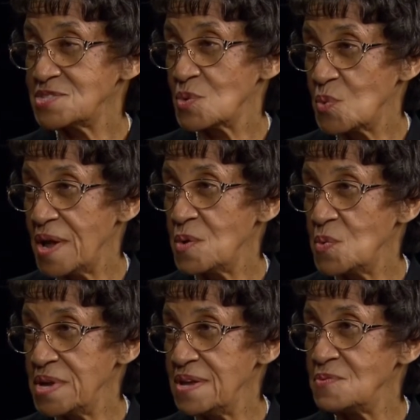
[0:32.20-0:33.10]
the way
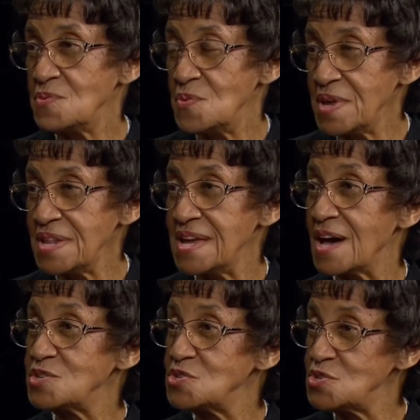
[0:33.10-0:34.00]
we really
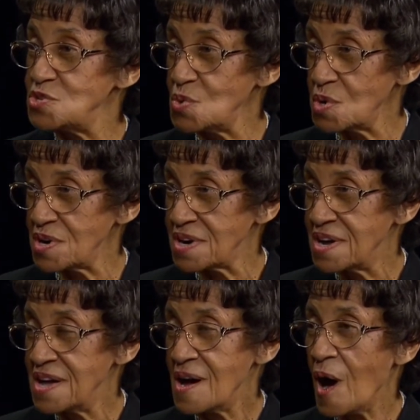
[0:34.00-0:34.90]
assure
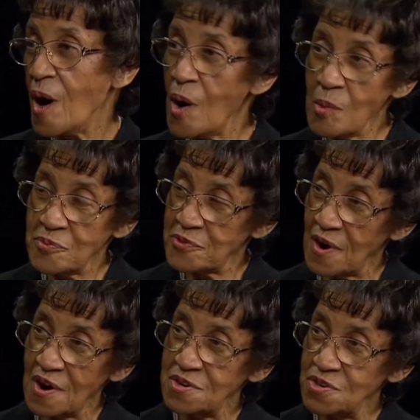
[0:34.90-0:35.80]
hope for
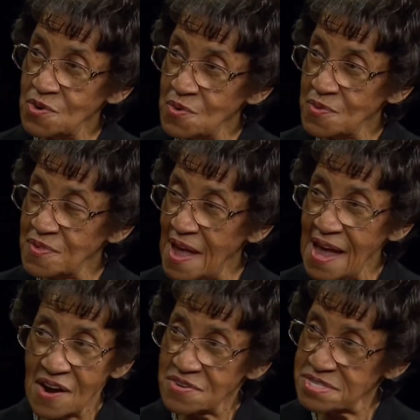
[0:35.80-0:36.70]
our youth
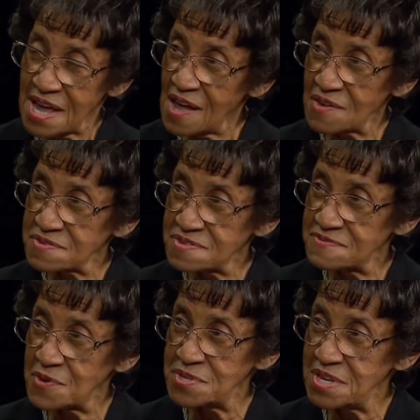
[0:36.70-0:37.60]
and ourselves
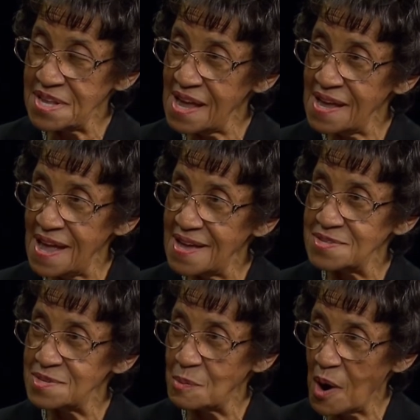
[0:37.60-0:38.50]
for today and
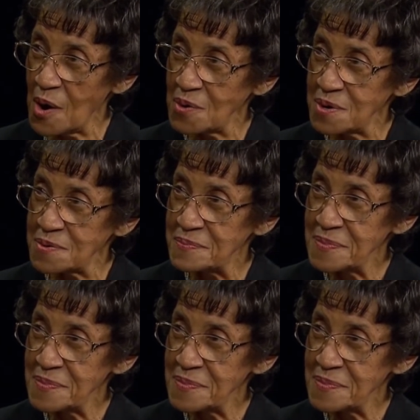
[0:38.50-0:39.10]
tomorrow.